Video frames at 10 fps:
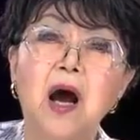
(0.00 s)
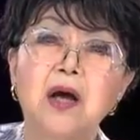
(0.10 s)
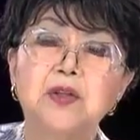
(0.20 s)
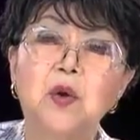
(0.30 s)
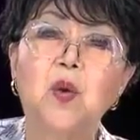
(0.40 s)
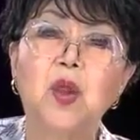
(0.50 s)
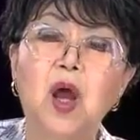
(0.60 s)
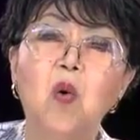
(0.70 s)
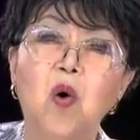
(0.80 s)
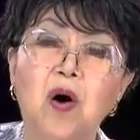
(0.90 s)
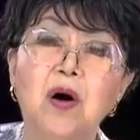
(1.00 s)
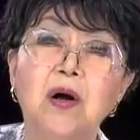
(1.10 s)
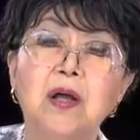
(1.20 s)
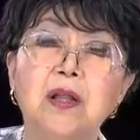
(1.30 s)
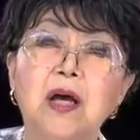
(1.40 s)
as though they were.
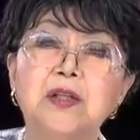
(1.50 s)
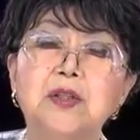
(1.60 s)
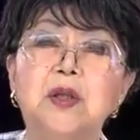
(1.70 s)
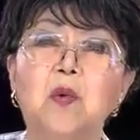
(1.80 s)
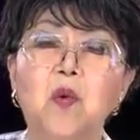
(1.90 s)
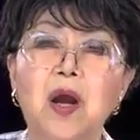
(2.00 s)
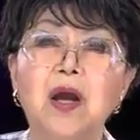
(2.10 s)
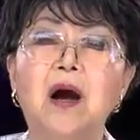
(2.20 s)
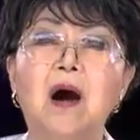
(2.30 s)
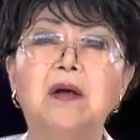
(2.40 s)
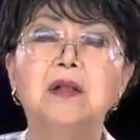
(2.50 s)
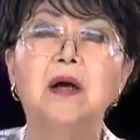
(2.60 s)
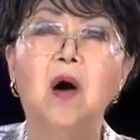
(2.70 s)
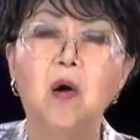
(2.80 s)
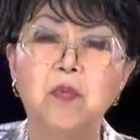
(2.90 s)
That's the way God
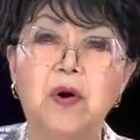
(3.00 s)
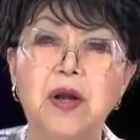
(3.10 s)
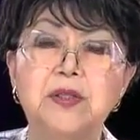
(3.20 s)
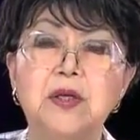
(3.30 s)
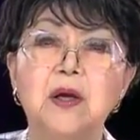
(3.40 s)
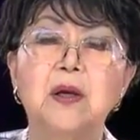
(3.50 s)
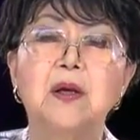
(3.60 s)
operates.